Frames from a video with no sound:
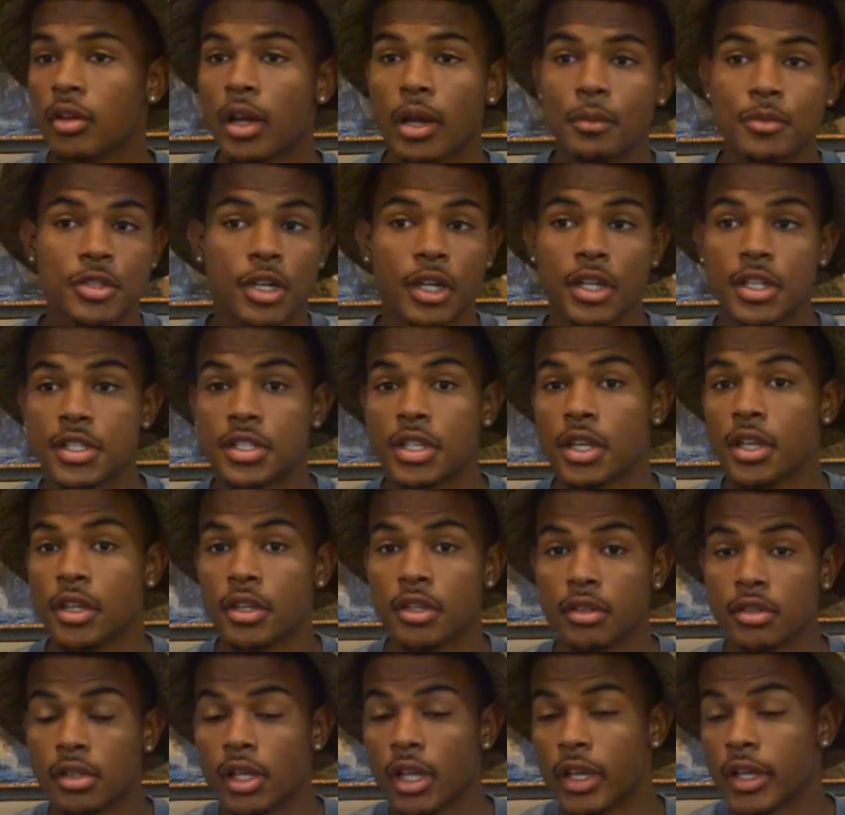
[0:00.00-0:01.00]
I'm trying to tell you,
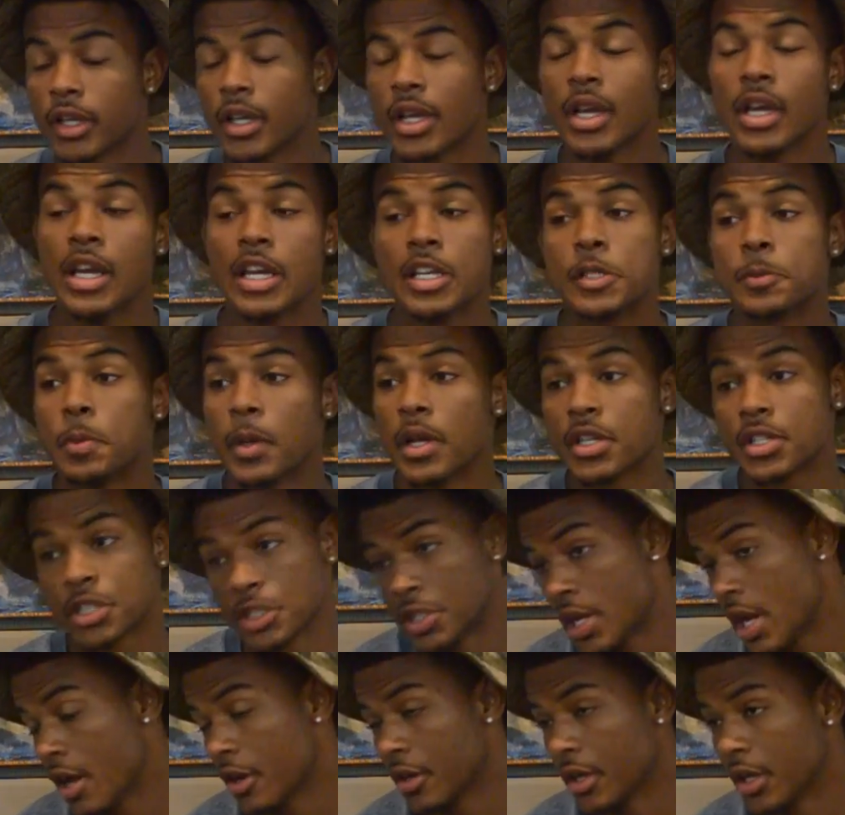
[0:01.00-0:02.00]
like,
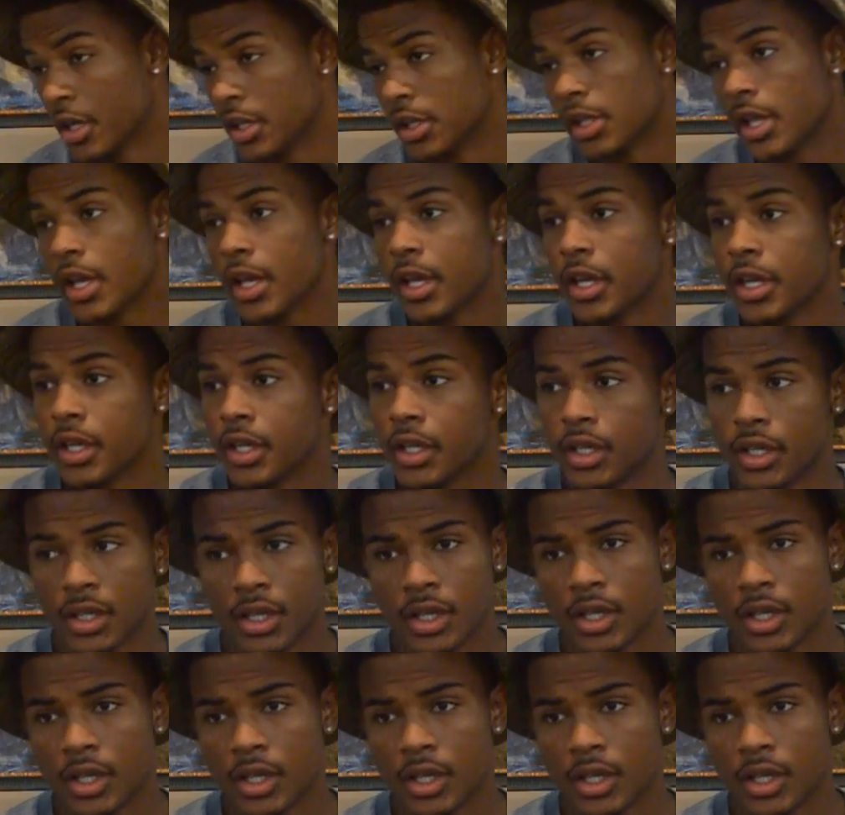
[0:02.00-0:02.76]
especially out in LA,